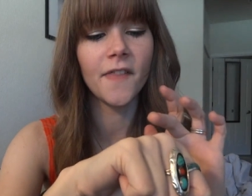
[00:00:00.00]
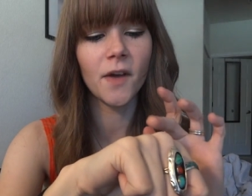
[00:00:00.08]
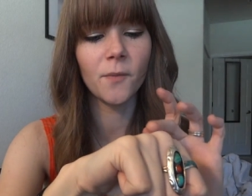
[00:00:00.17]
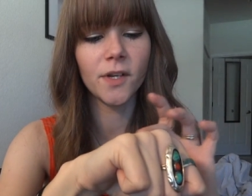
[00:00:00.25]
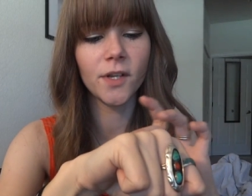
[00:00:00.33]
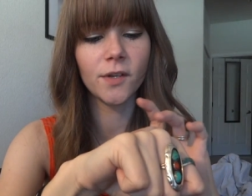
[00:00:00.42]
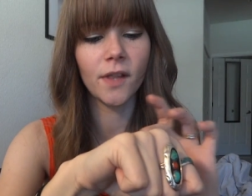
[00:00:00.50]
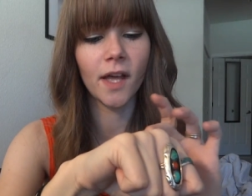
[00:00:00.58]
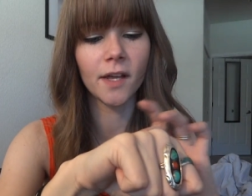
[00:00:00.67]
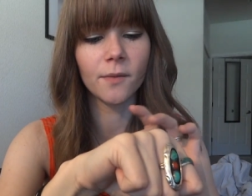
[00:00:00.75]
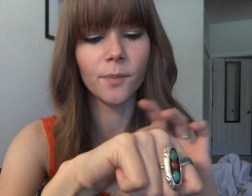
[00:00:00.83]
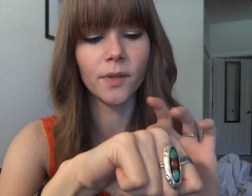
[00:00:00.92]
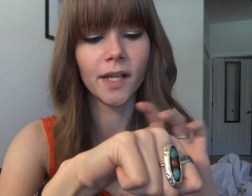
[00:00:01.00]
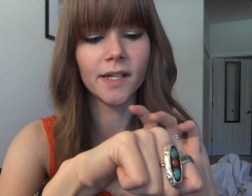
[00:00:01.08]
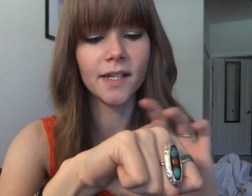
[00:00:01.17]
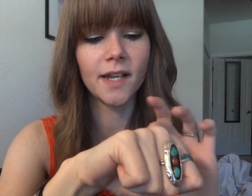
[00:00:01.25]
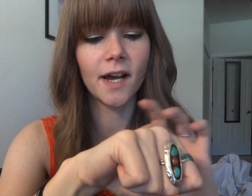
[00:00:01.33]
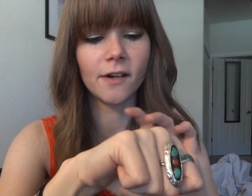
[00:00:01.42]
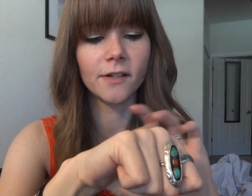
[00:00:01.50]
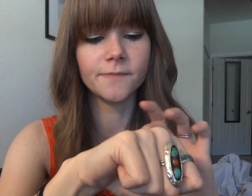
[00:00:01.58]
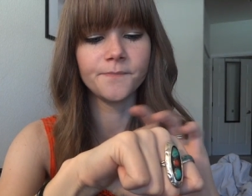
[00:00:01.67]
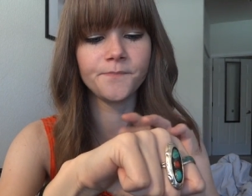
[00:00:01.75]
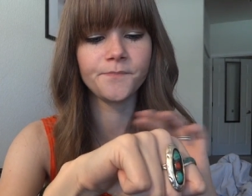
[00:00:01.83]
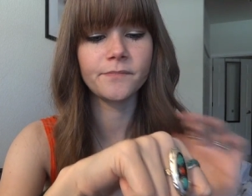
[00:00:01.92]
And then when you like blend it
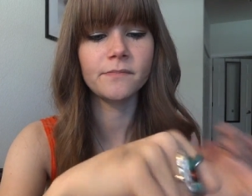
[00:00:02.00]
out,